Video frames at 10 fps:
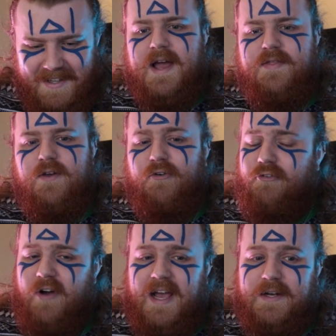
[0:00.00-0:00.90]
And the
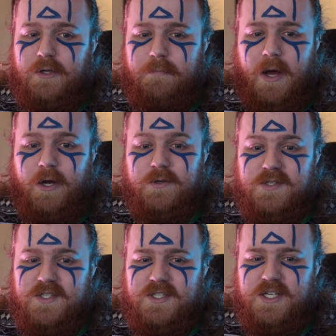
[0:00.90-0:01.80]
final
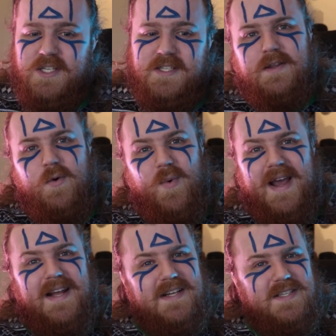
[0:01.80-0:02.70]
post, just the
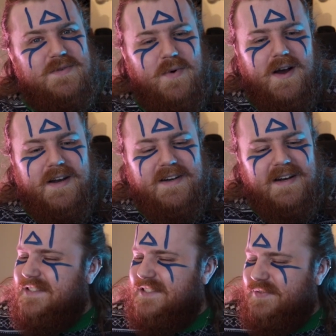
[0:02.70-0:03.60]
weirdest
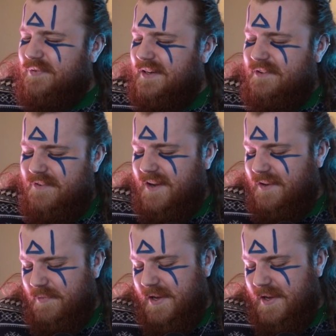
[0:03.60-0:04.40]
one, just really fucking